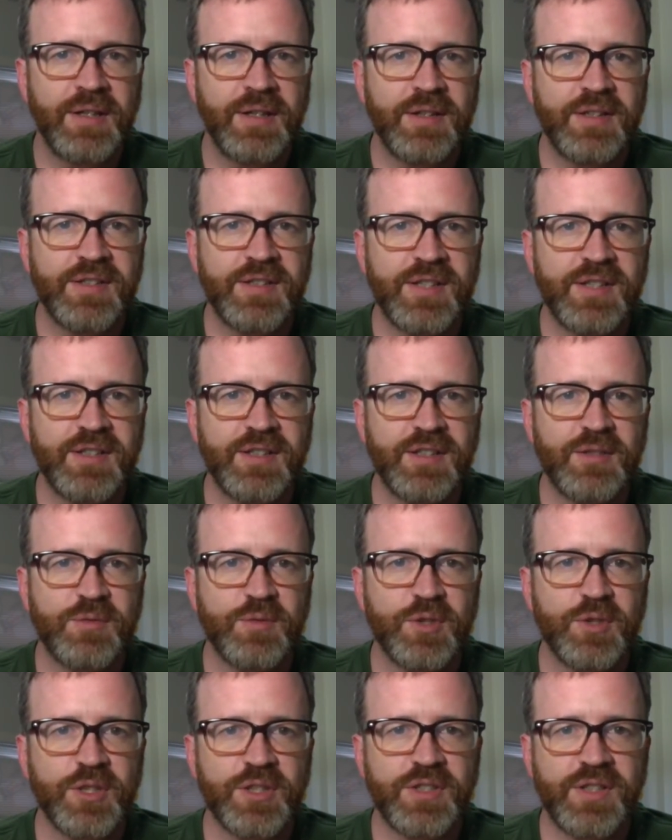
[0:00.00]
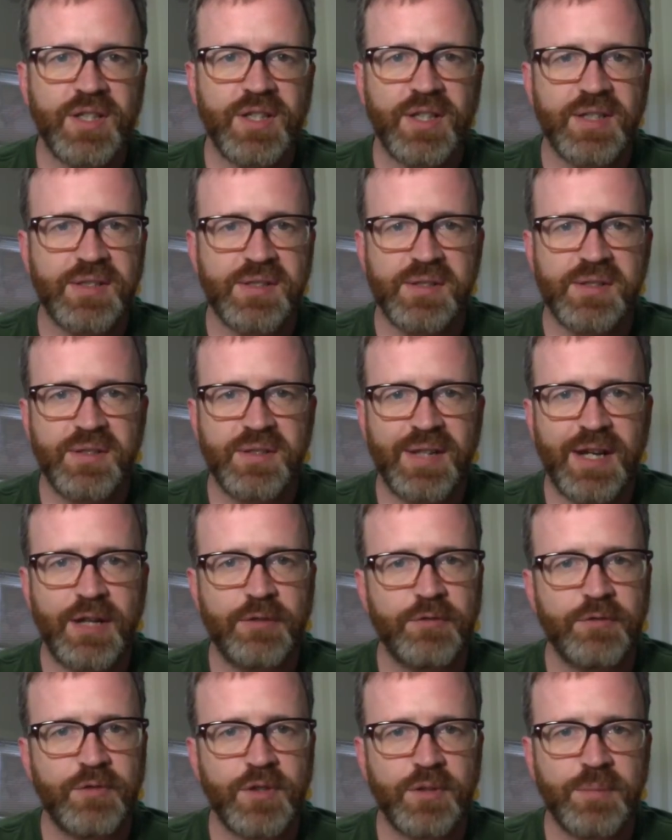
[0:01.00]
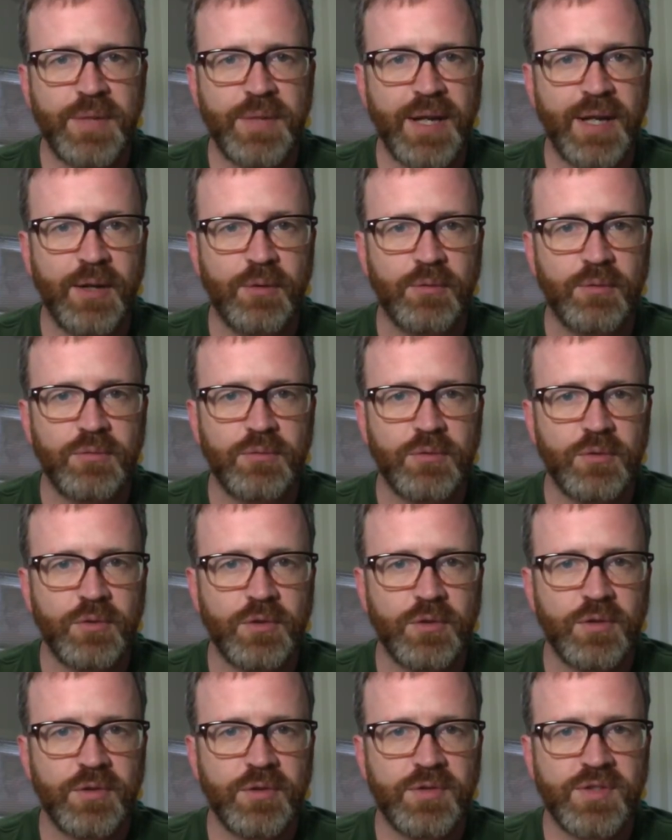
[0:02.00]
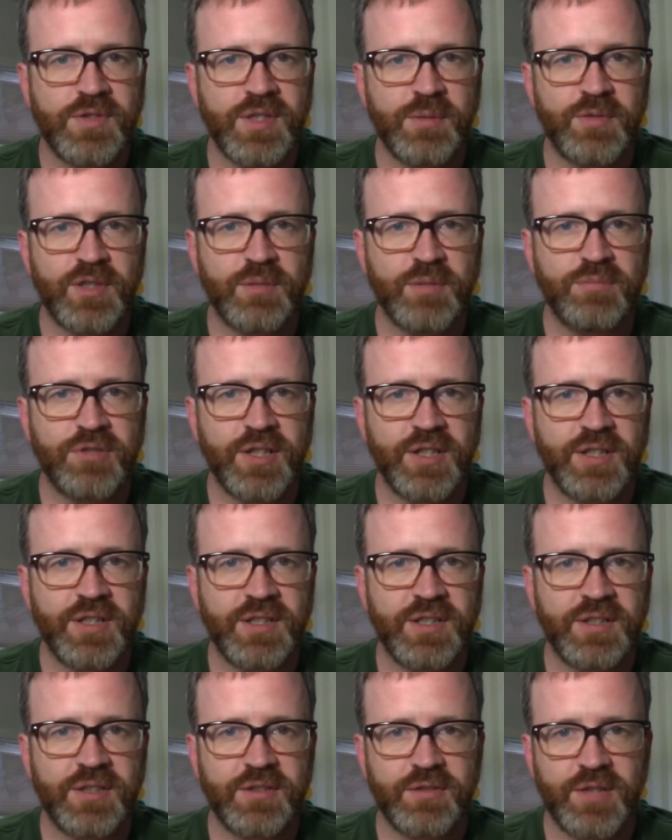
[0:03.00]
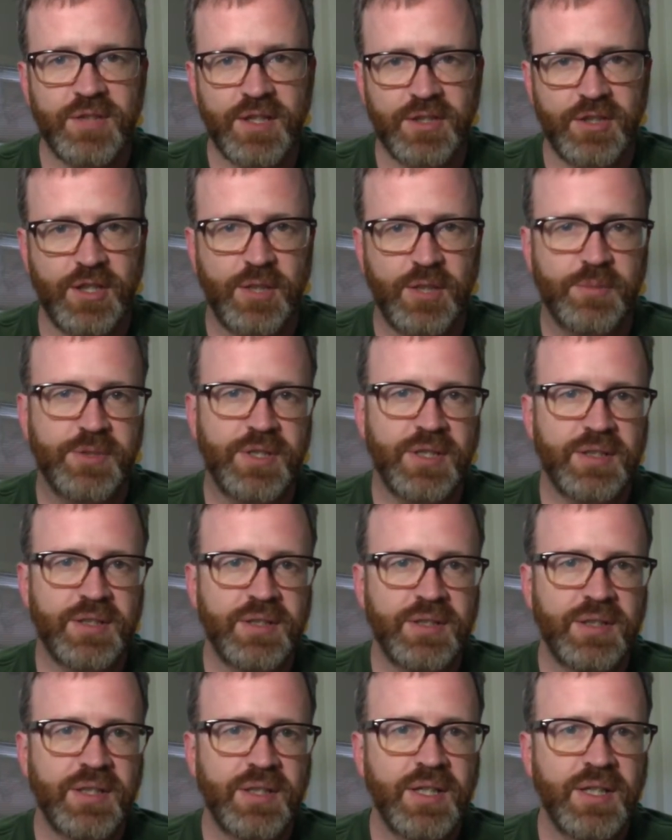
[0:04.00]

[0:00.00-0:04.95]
The sentence works as noun verb noun, or subject predicate direct object,